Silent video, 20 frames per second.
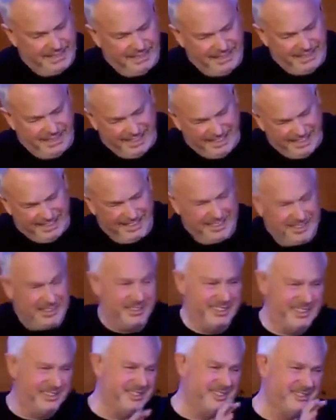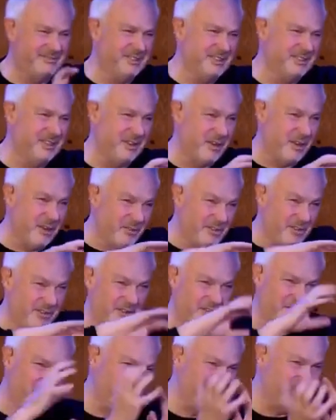there's a whole,
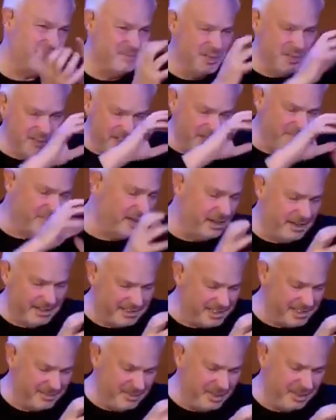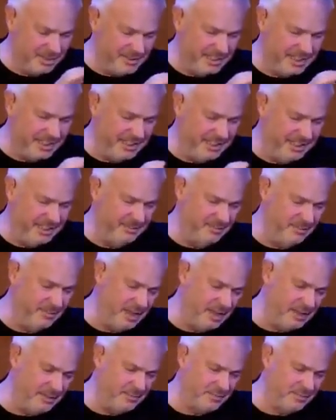all these moving parts are moving here.
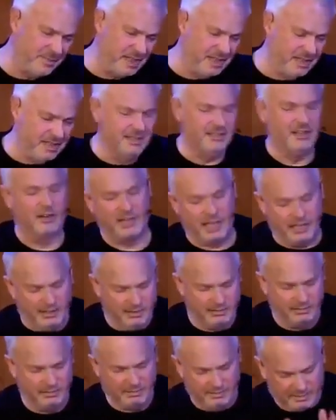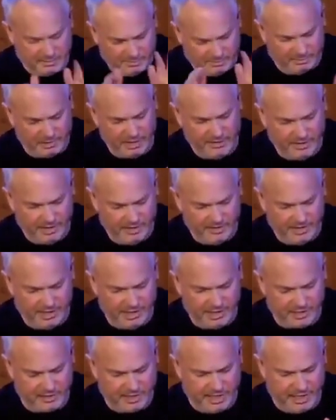Okay, briefly on the
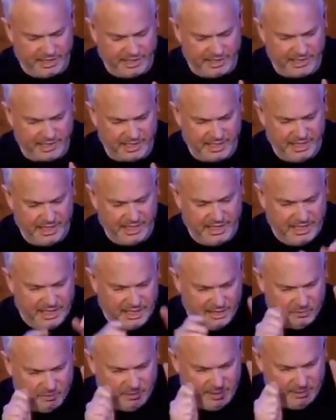Israelis. We